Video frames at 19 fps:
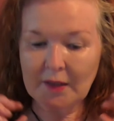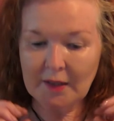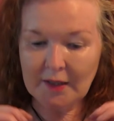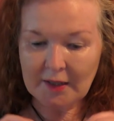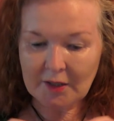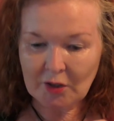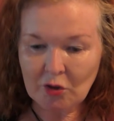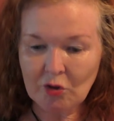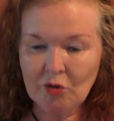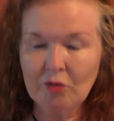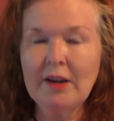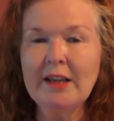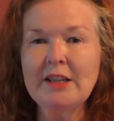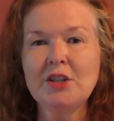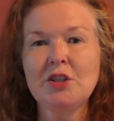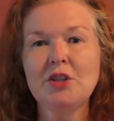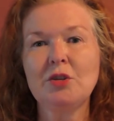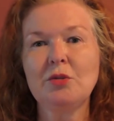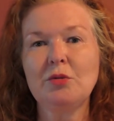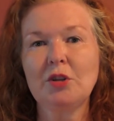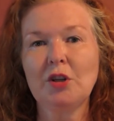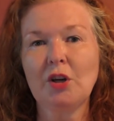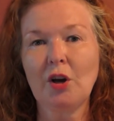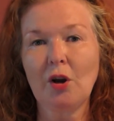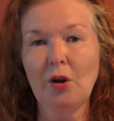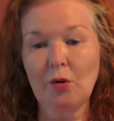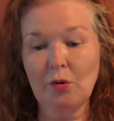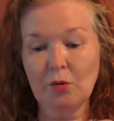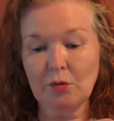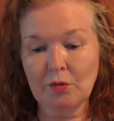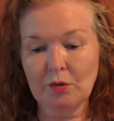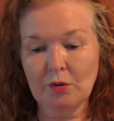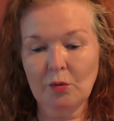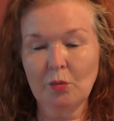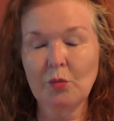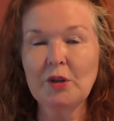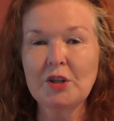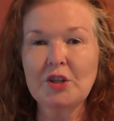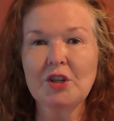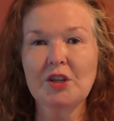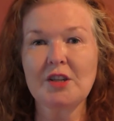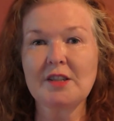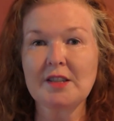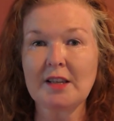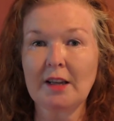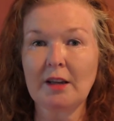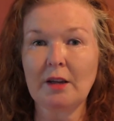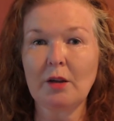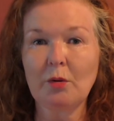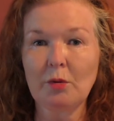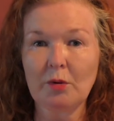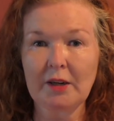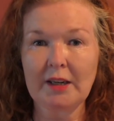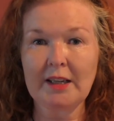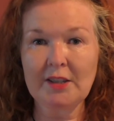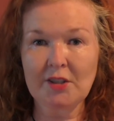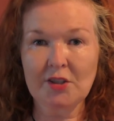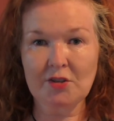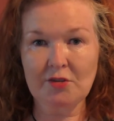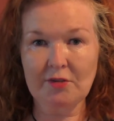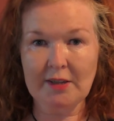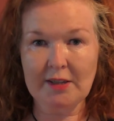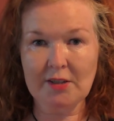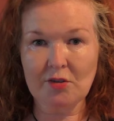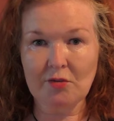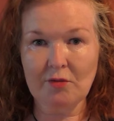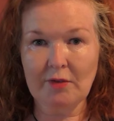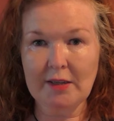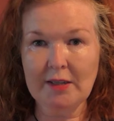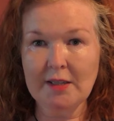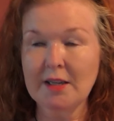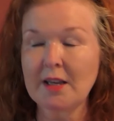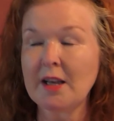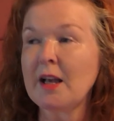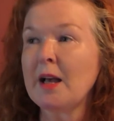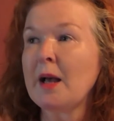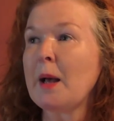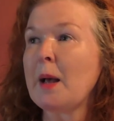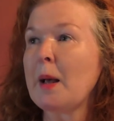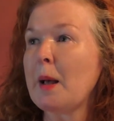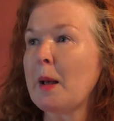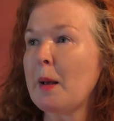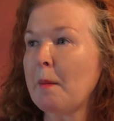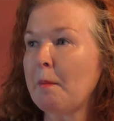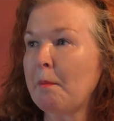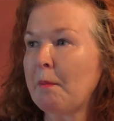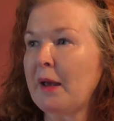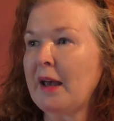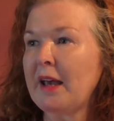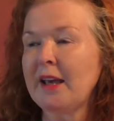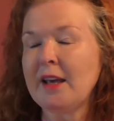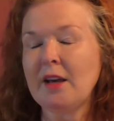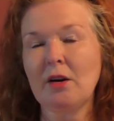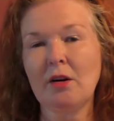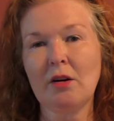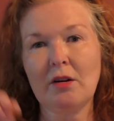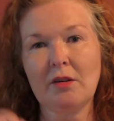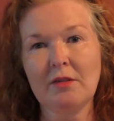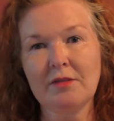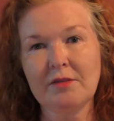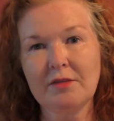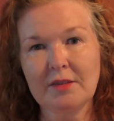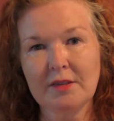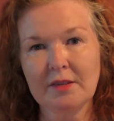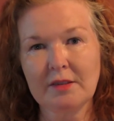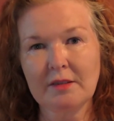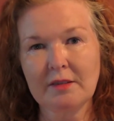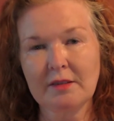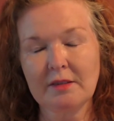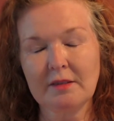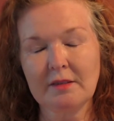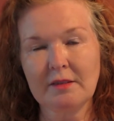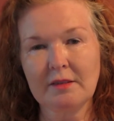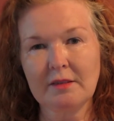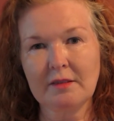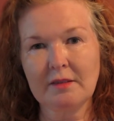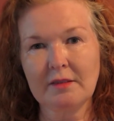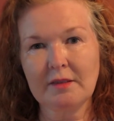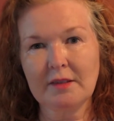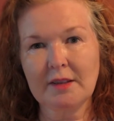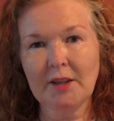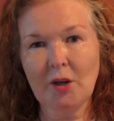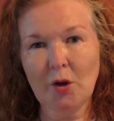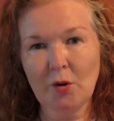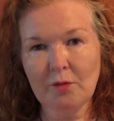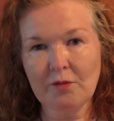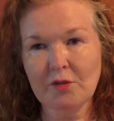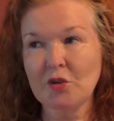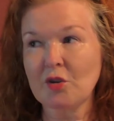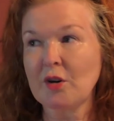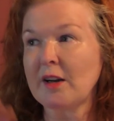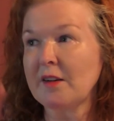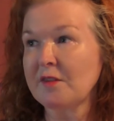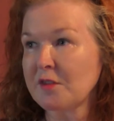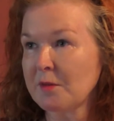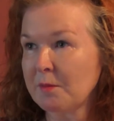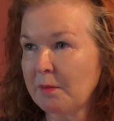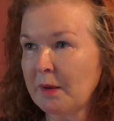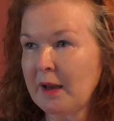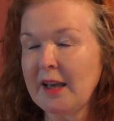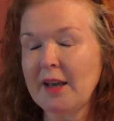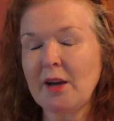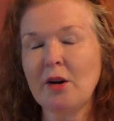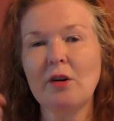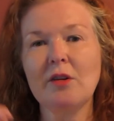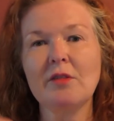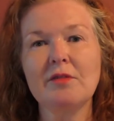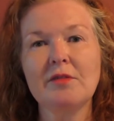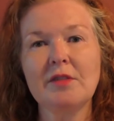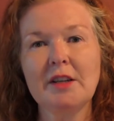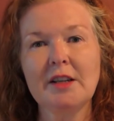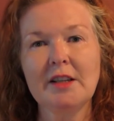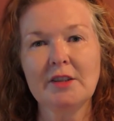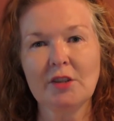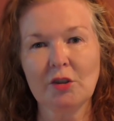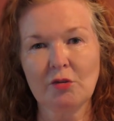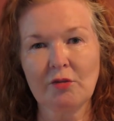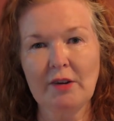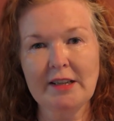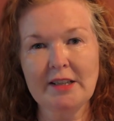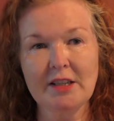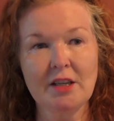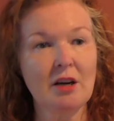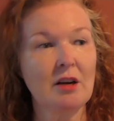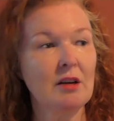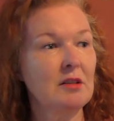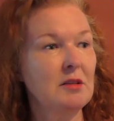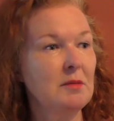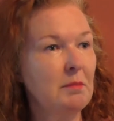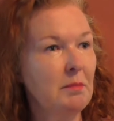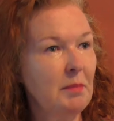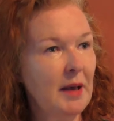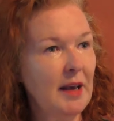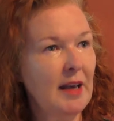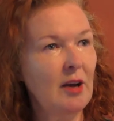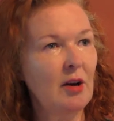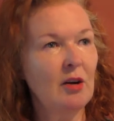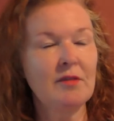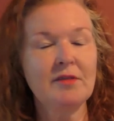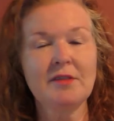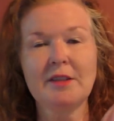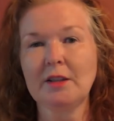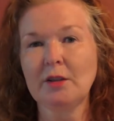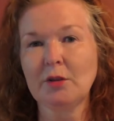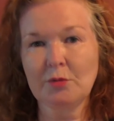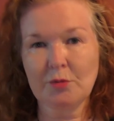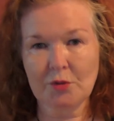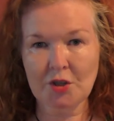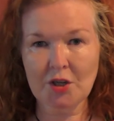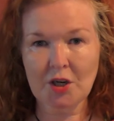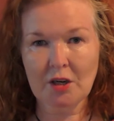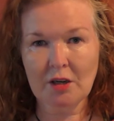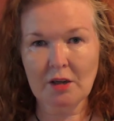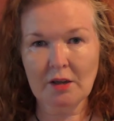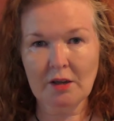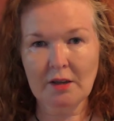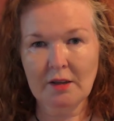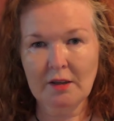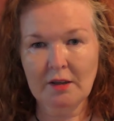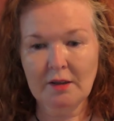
get a credit union loan, which is a lower interest rate, pay off the overdraft, pay off the credit card, pay off the loan shark,